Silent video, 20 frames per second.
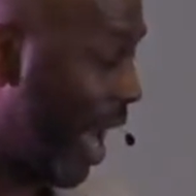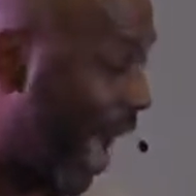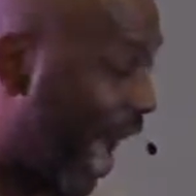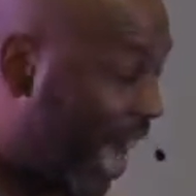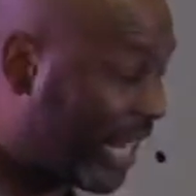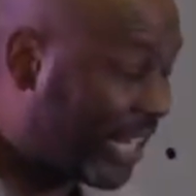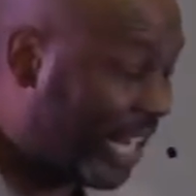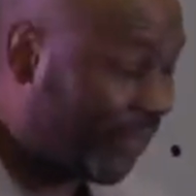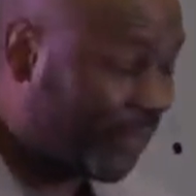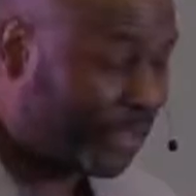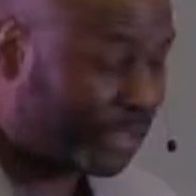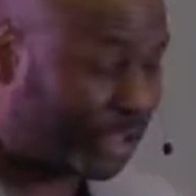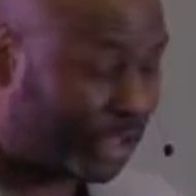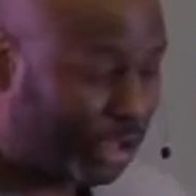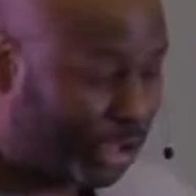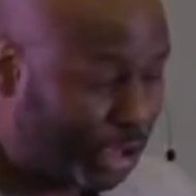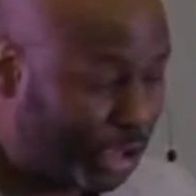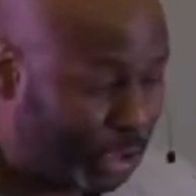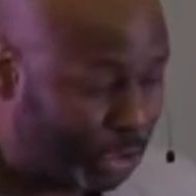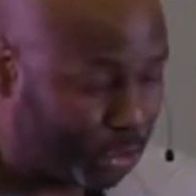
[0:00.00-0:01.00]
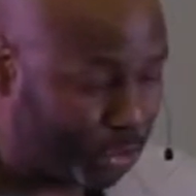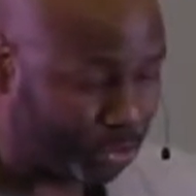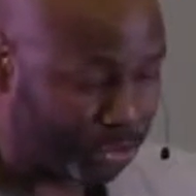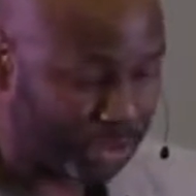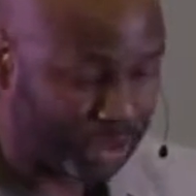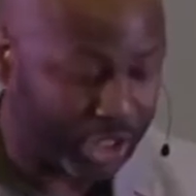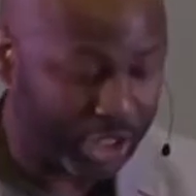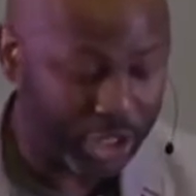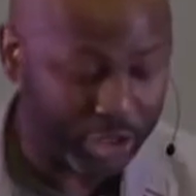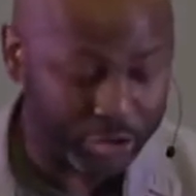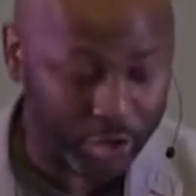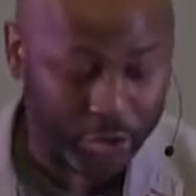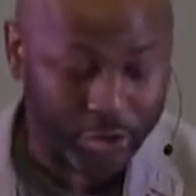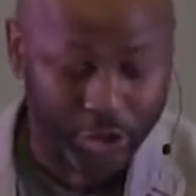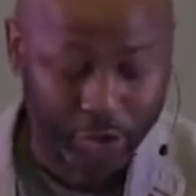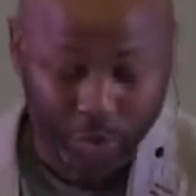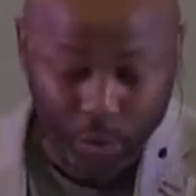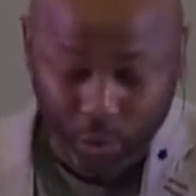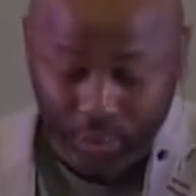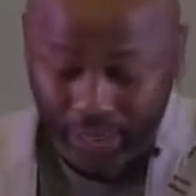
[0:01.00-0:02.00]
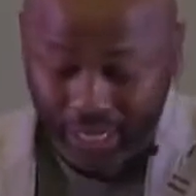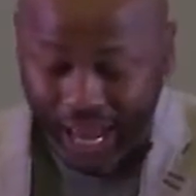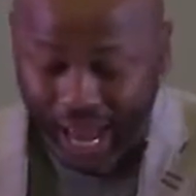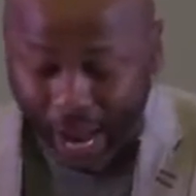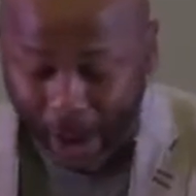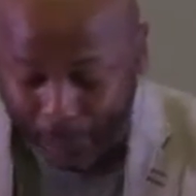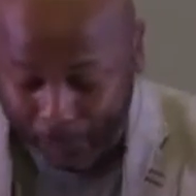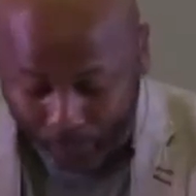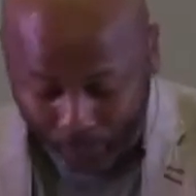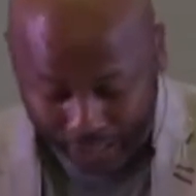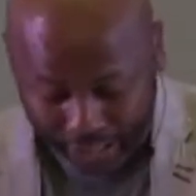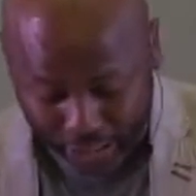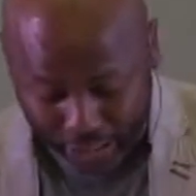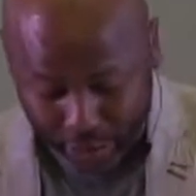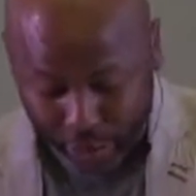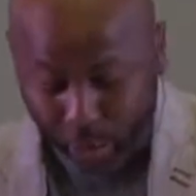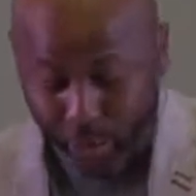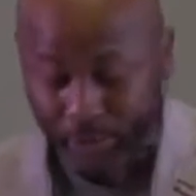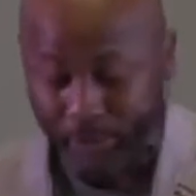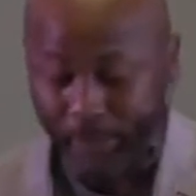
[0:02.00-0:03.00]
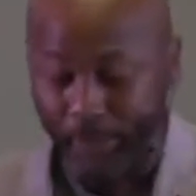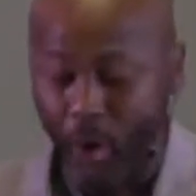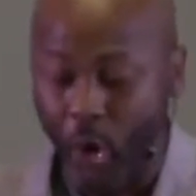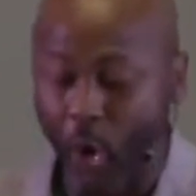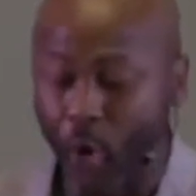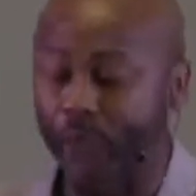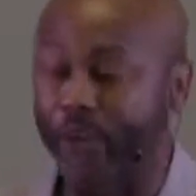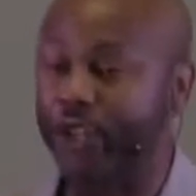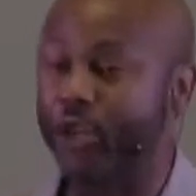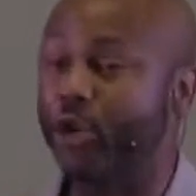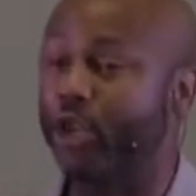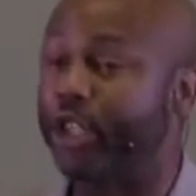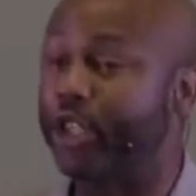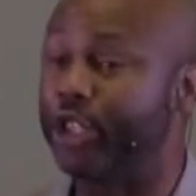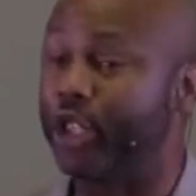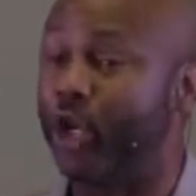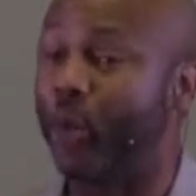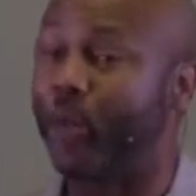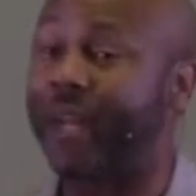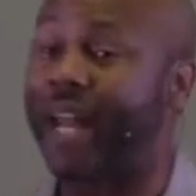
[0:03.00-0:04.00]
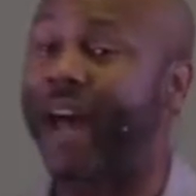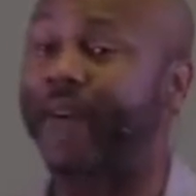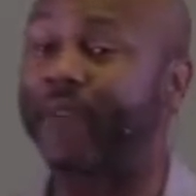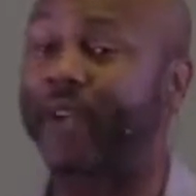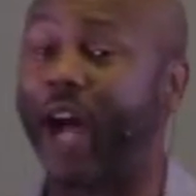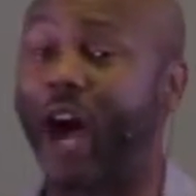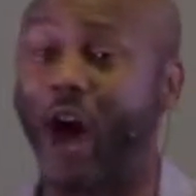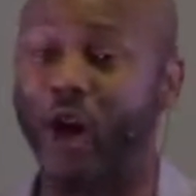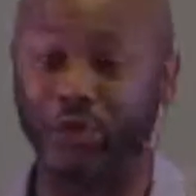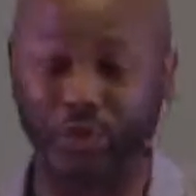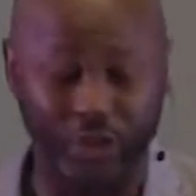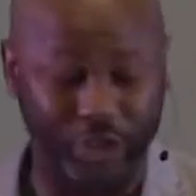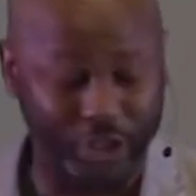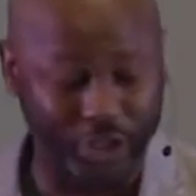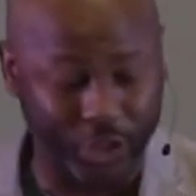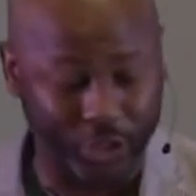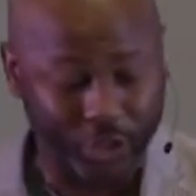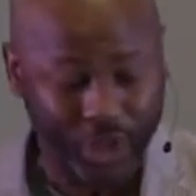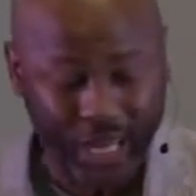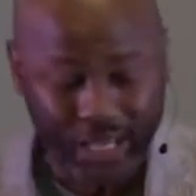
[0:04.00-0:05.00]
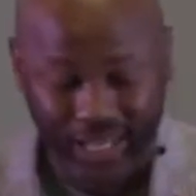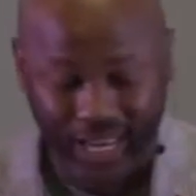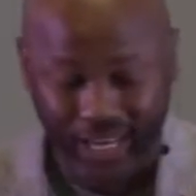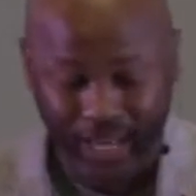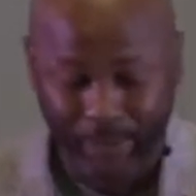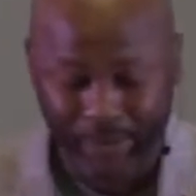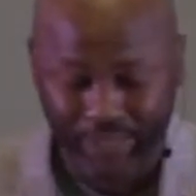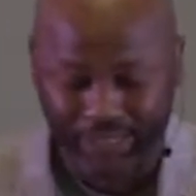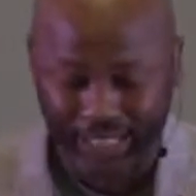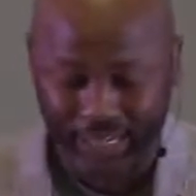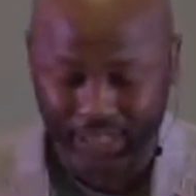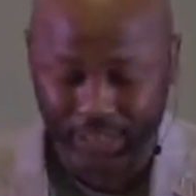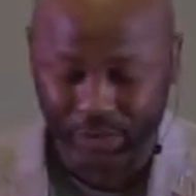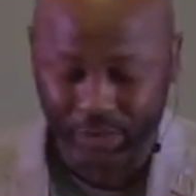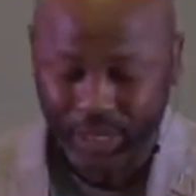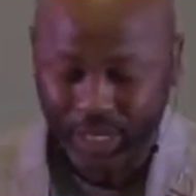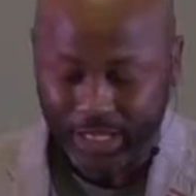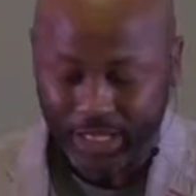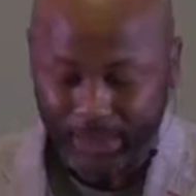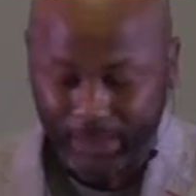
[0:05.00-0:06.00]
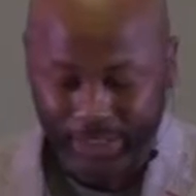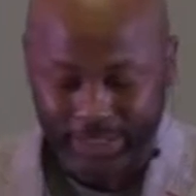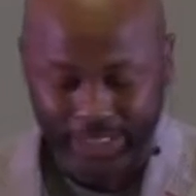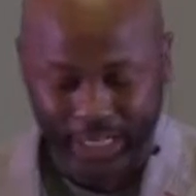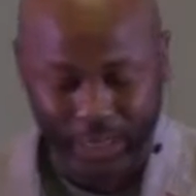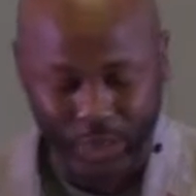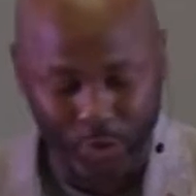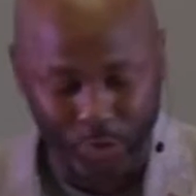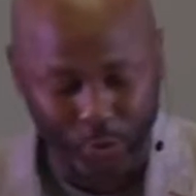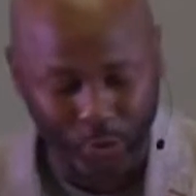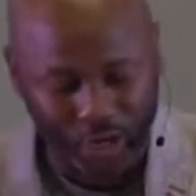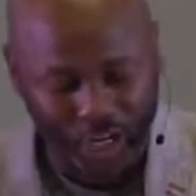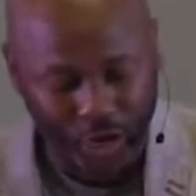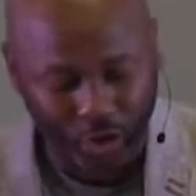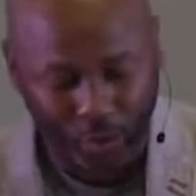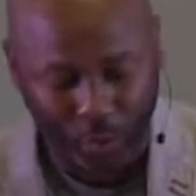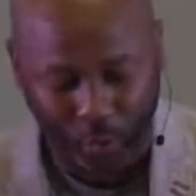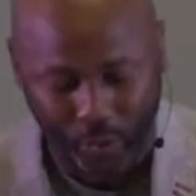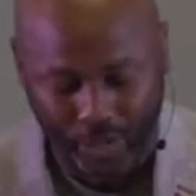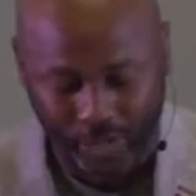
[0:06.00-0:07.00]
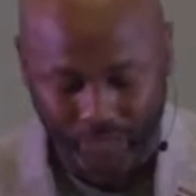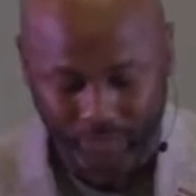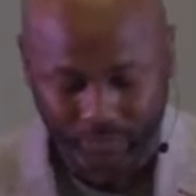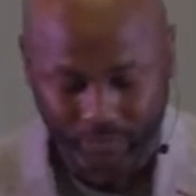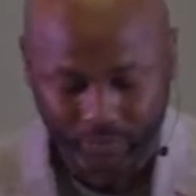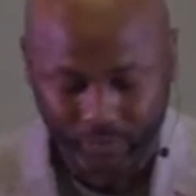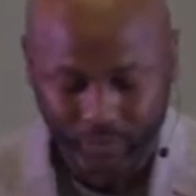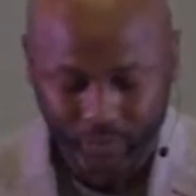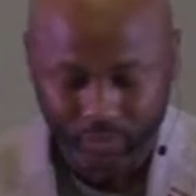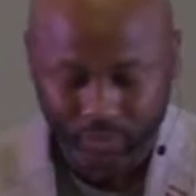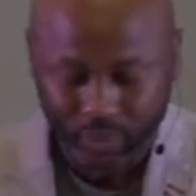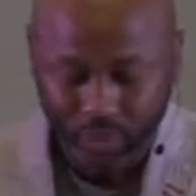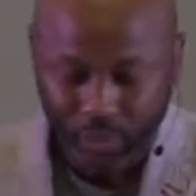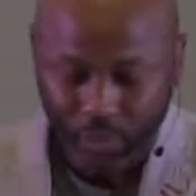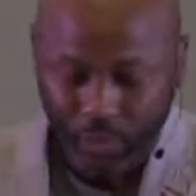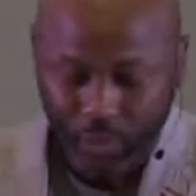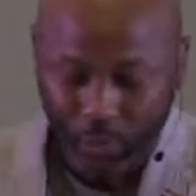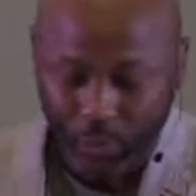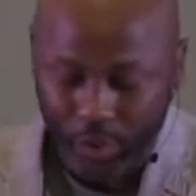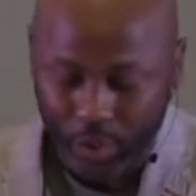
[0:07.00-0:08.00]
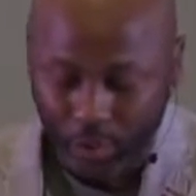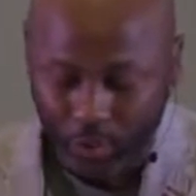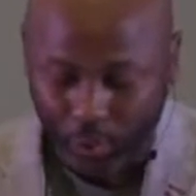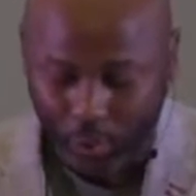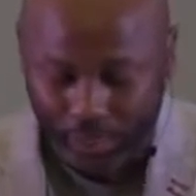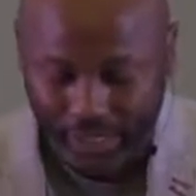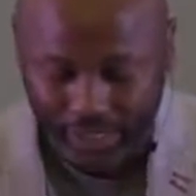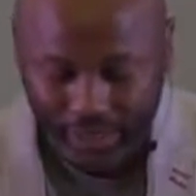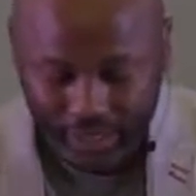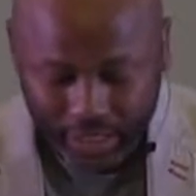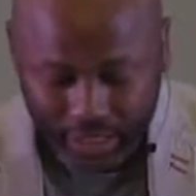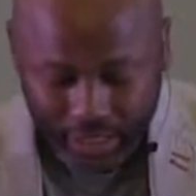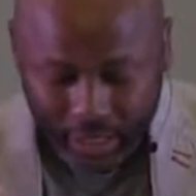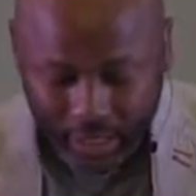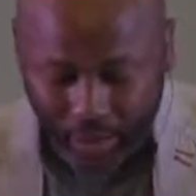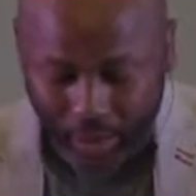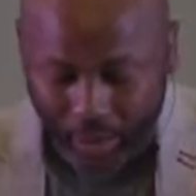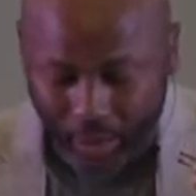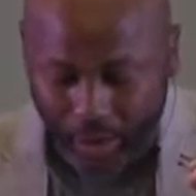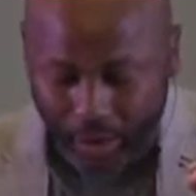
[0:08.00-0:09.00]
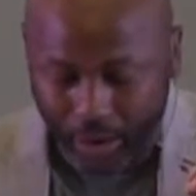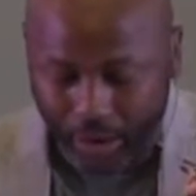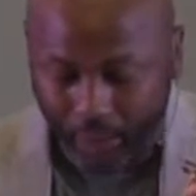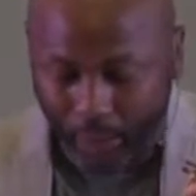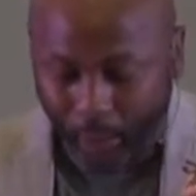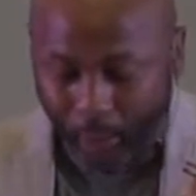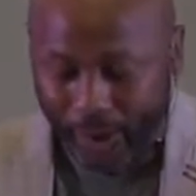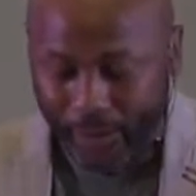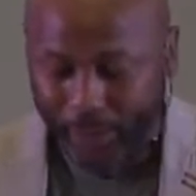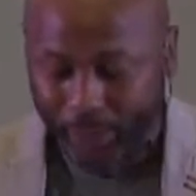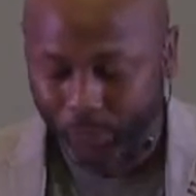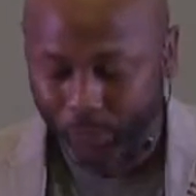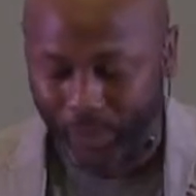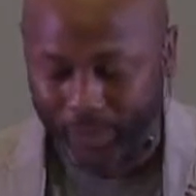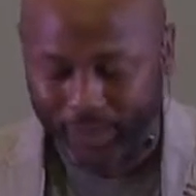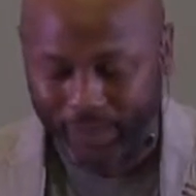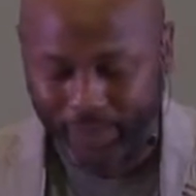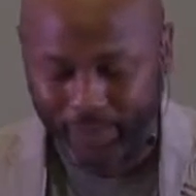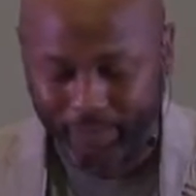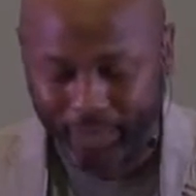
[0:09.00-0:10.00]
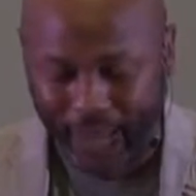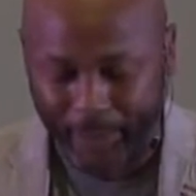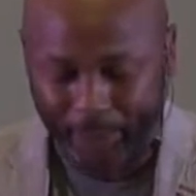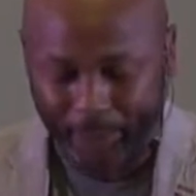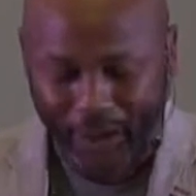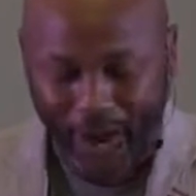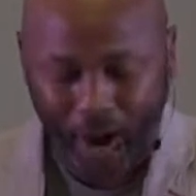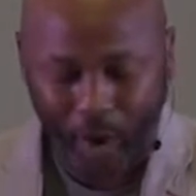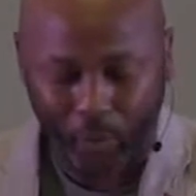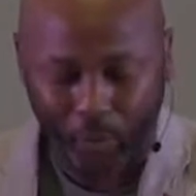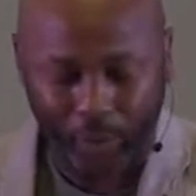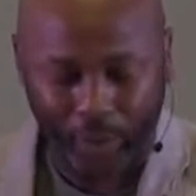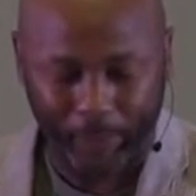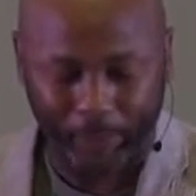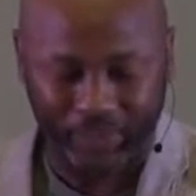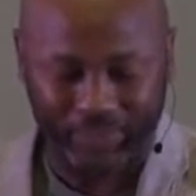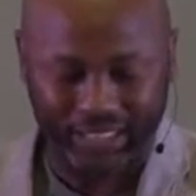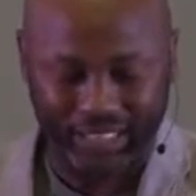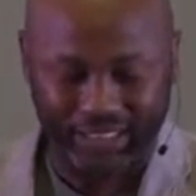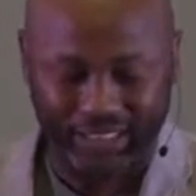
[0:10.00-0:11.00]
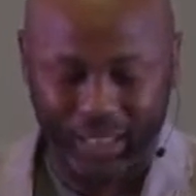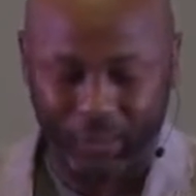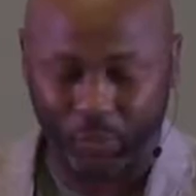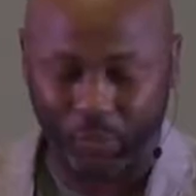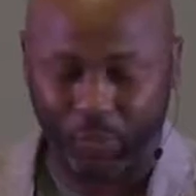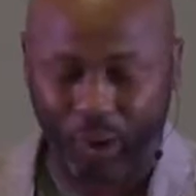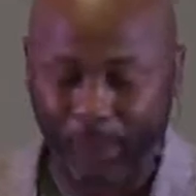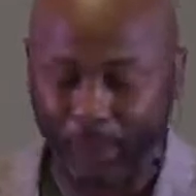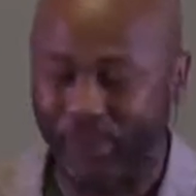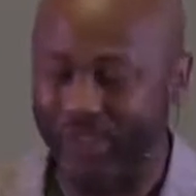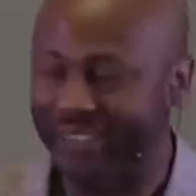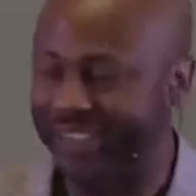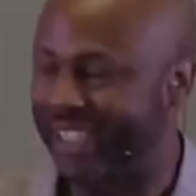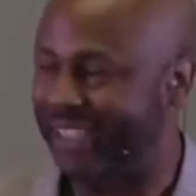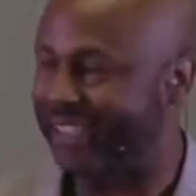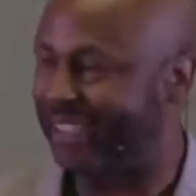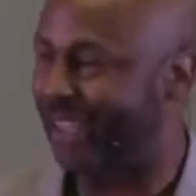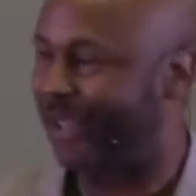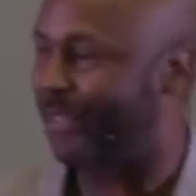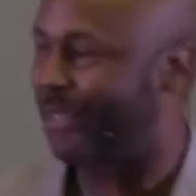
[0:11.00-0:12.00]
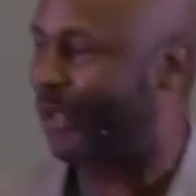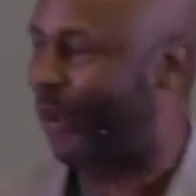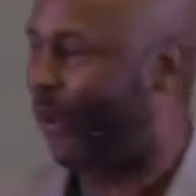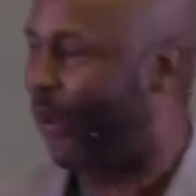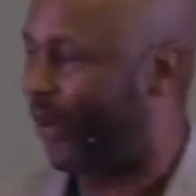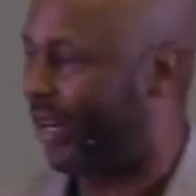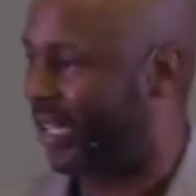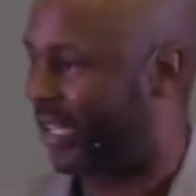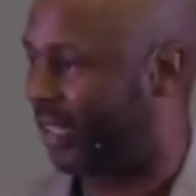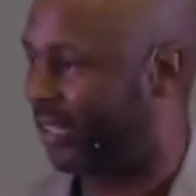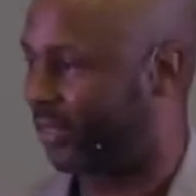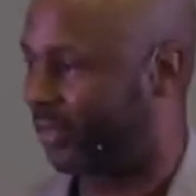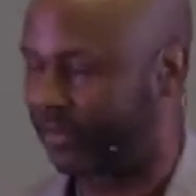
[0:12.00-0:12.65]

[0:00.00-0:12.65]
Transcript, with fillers: I give it to you so that you can operate and you can move and you can do what I've called you to do. Now let me tell you, let me tell you real quick real quick what, what the, that power represents. It represents authority.